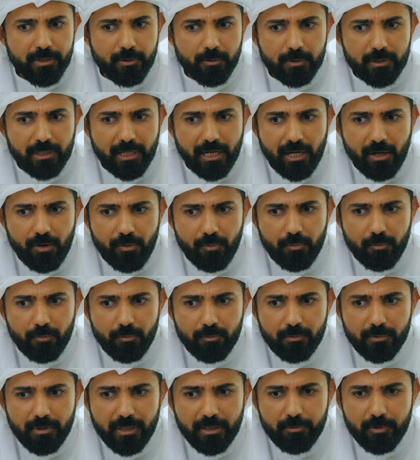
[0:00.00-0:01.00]
thought how,
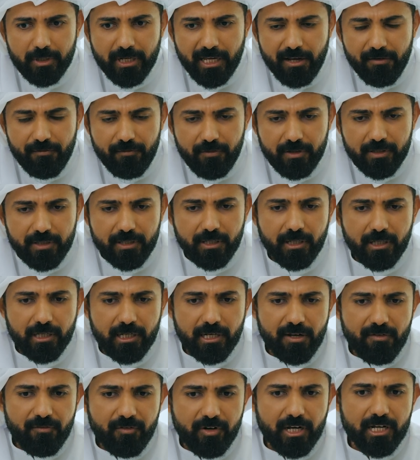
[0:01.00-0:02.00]
in everything,
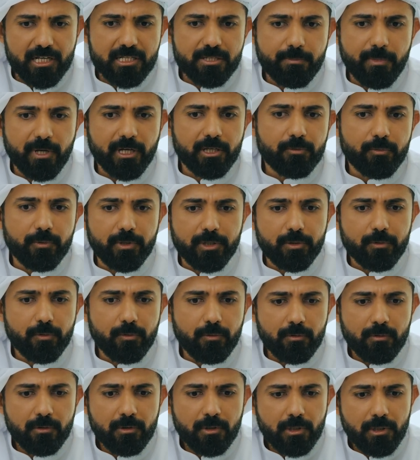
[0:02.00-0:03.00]
in every aspect we
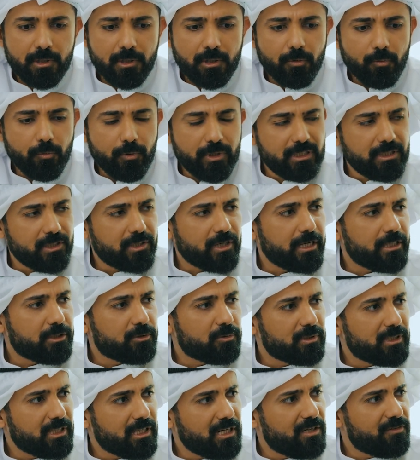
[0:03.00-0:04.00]
do, we try
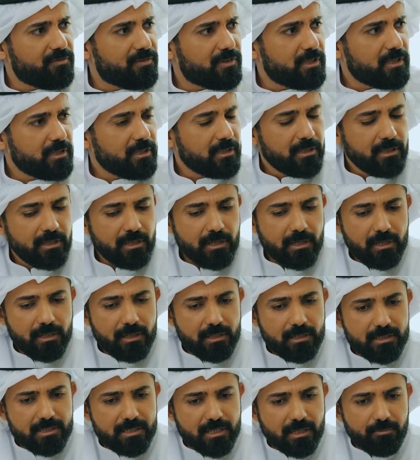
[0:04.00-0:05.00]
to deliver
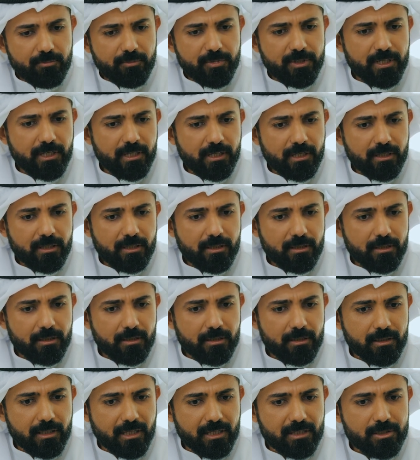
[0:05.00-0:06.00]
something
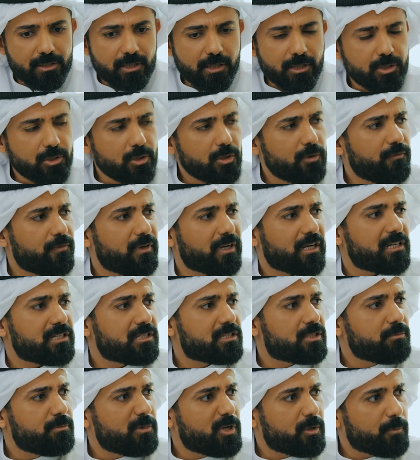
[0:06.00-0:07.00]
that's resolve a
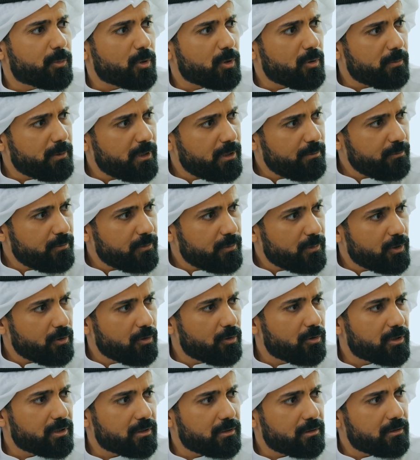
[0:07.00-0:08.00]
customer problem
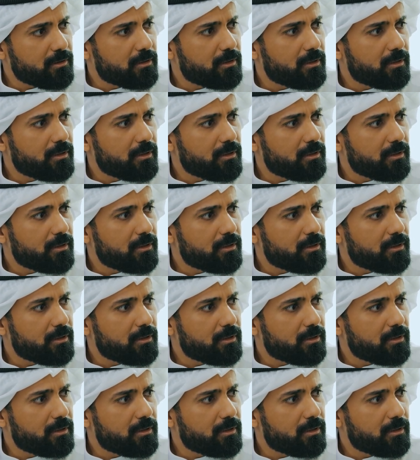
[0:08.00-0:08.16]
or